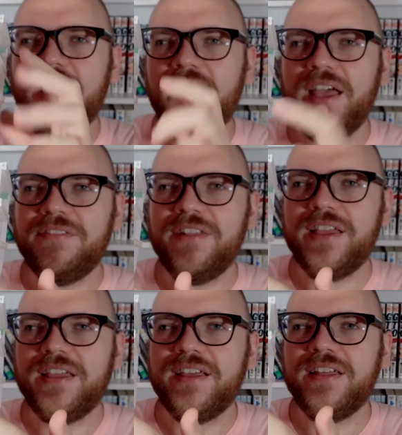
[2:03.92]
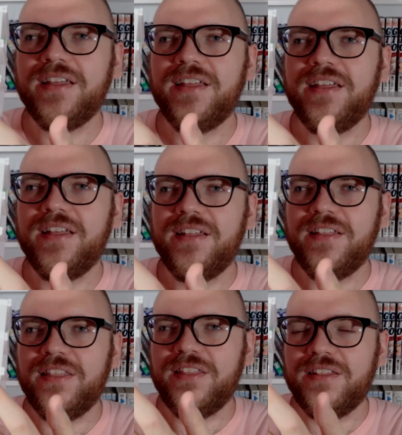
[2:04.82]
have like
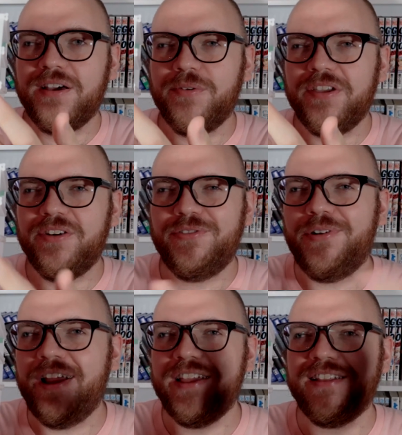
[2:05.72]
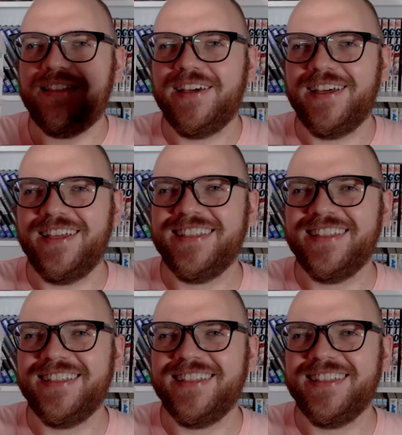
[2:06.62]
how they grate the